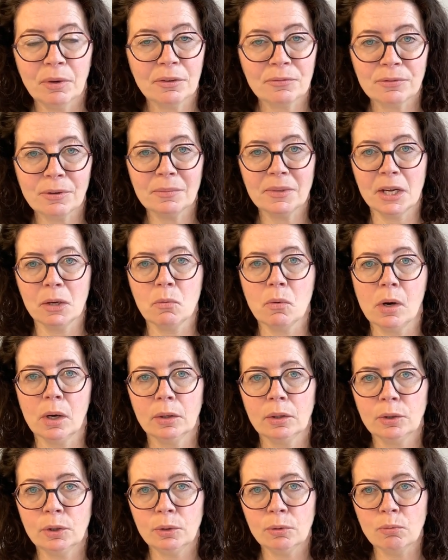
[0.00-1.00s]
but from day
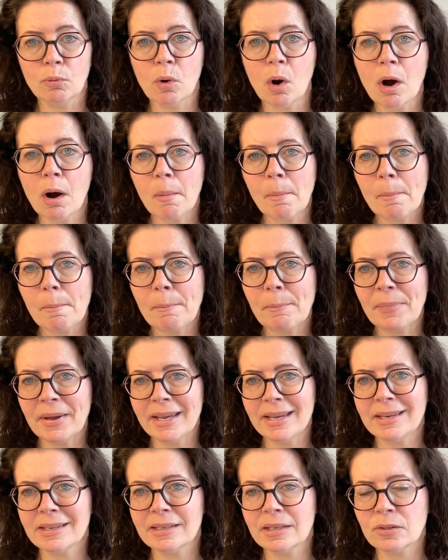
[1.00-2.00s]
one, you are
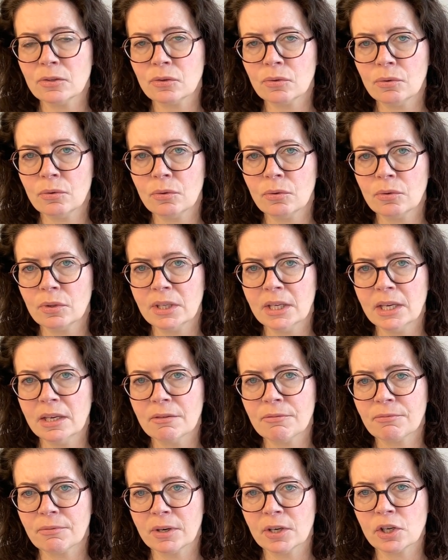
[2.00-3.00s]
paying into
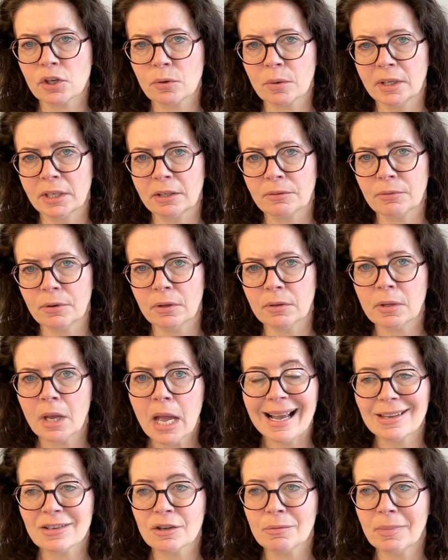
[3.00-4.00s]
the French training fund.
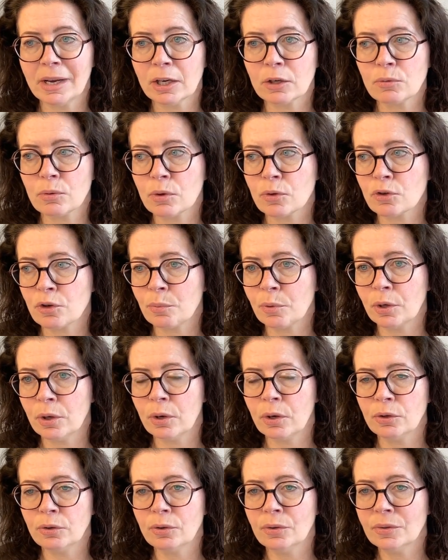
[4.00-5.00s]
As a micro
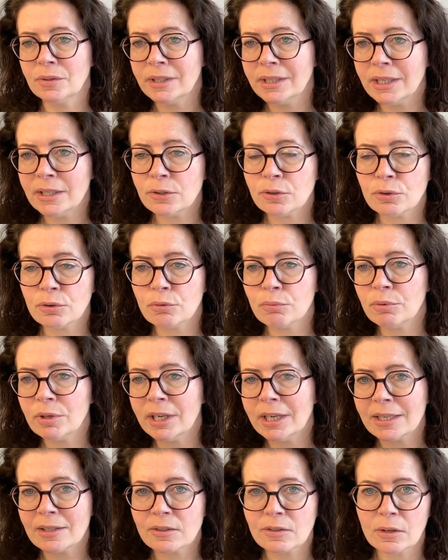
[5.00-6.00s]
entrepreneur, you need to
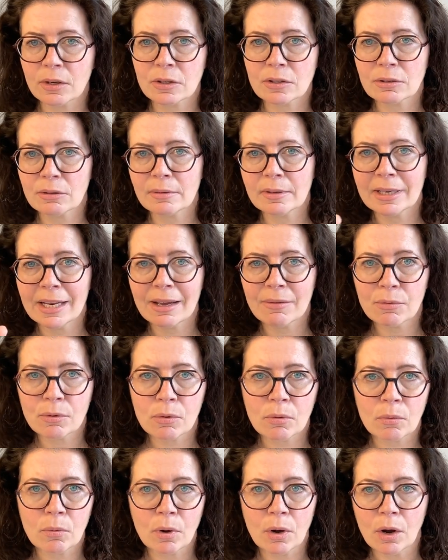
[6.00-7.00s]
reach certain
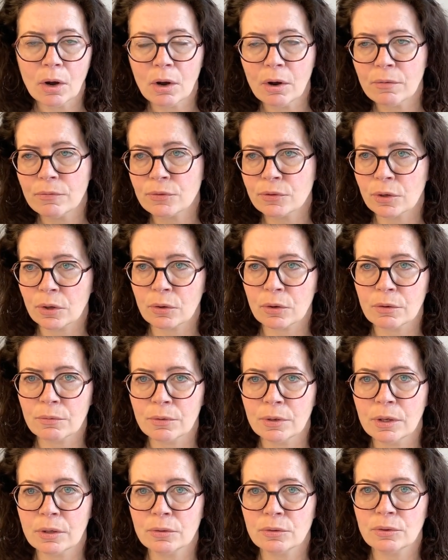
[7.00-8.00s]
level of
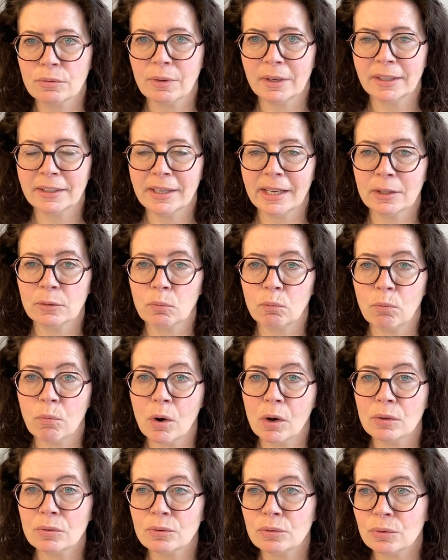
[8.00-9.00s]
turnover to validate
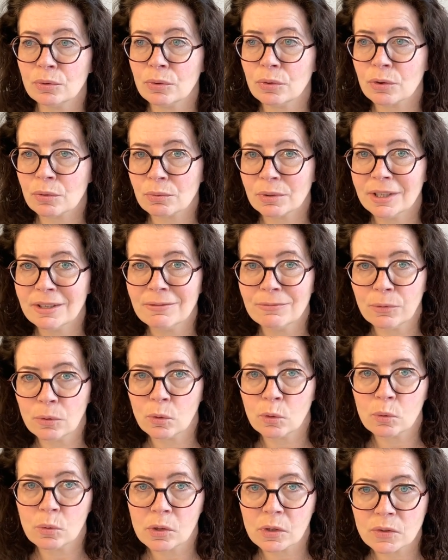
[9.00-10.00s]
1, 2, 3,
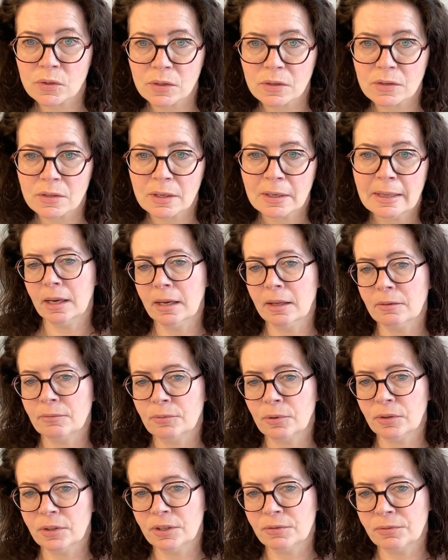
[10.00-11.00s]
4 quarters. And
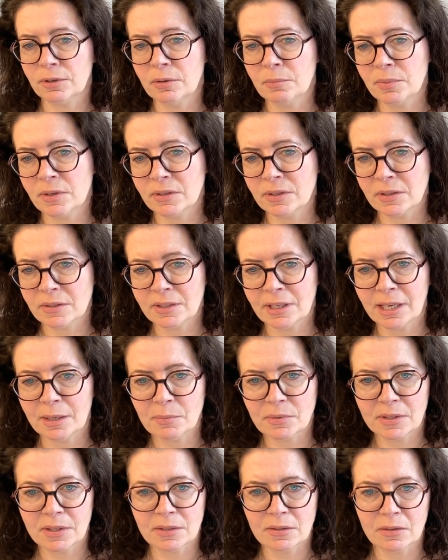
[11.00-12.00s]
for different business
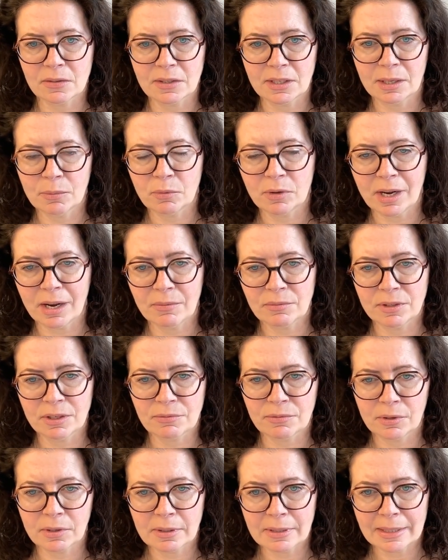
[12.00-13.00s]
types, it's the same. We have
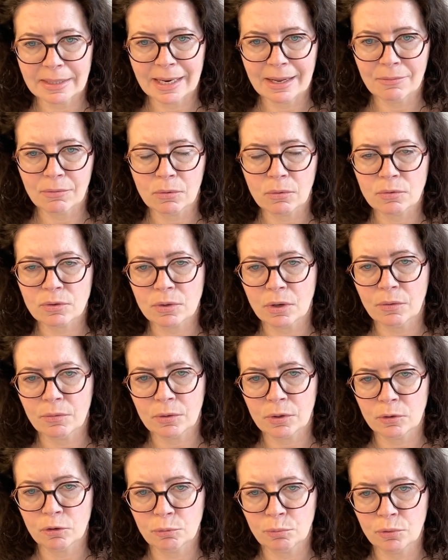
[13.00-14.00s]
different levels of
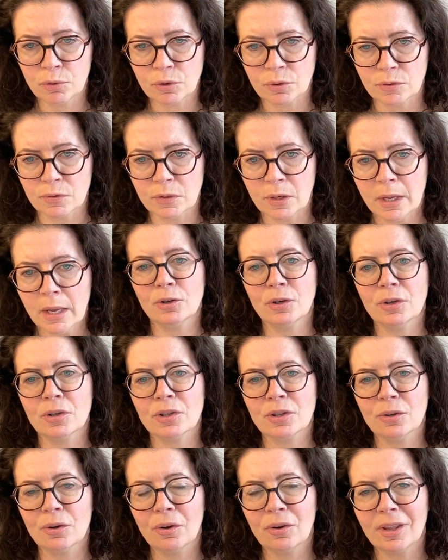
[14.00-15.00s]
contributions.
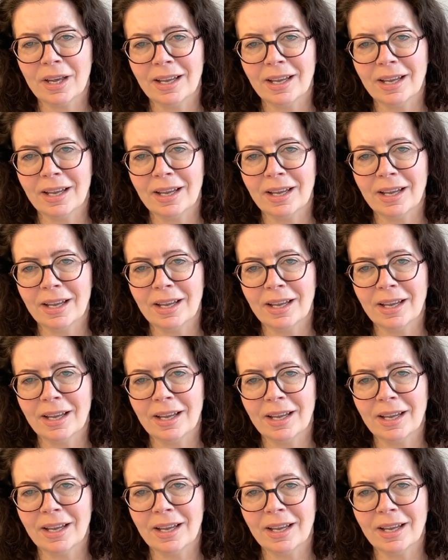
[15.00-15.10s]
Just know